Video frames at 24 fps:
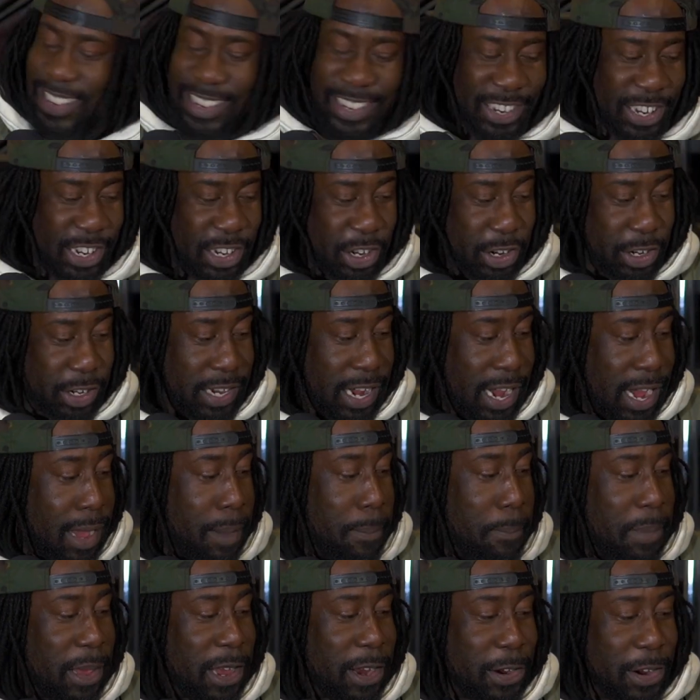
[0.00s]
In your time
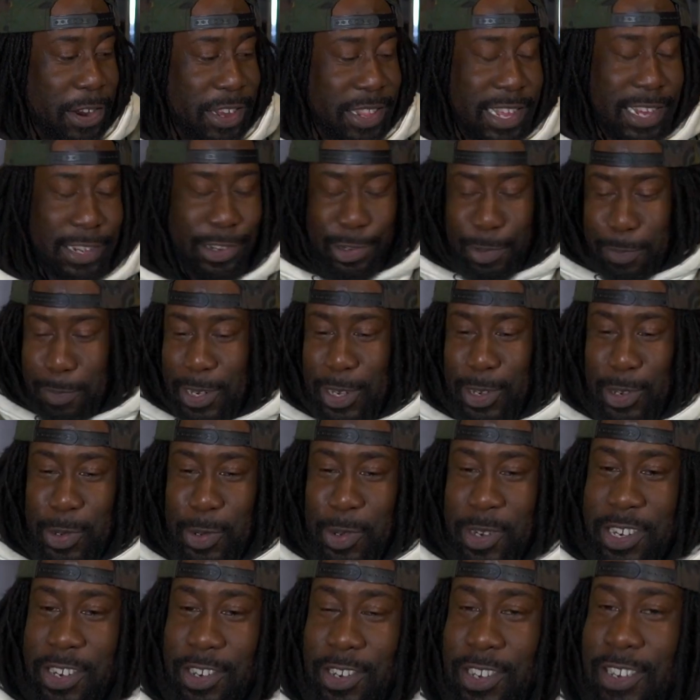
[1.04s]
period that you've been doing
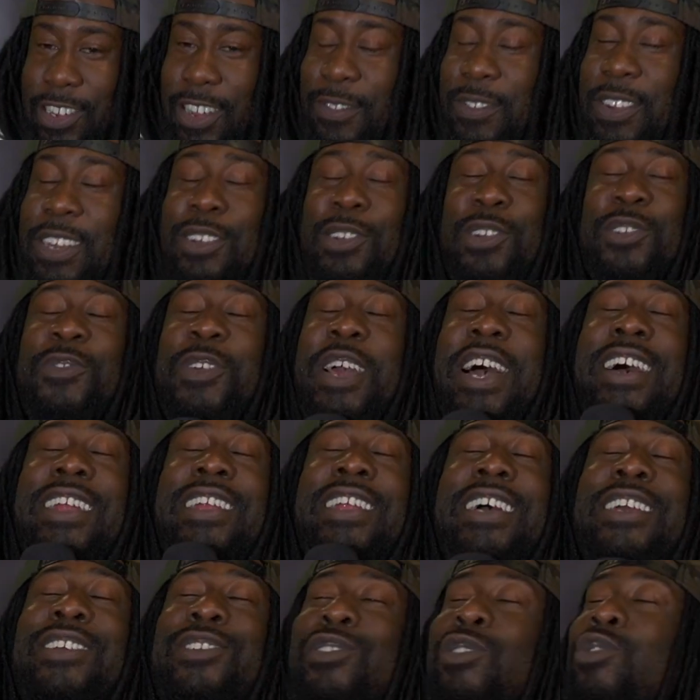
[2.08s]
your stuff, I know you've had
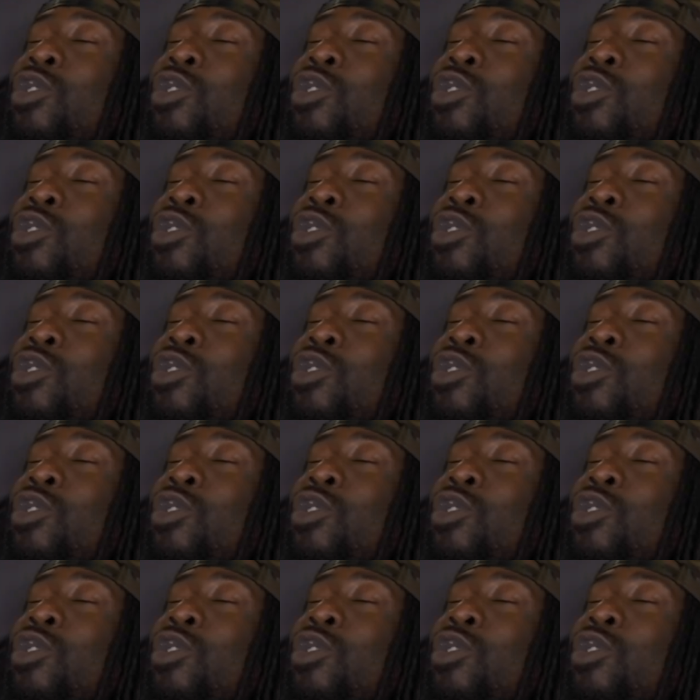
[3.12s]
like so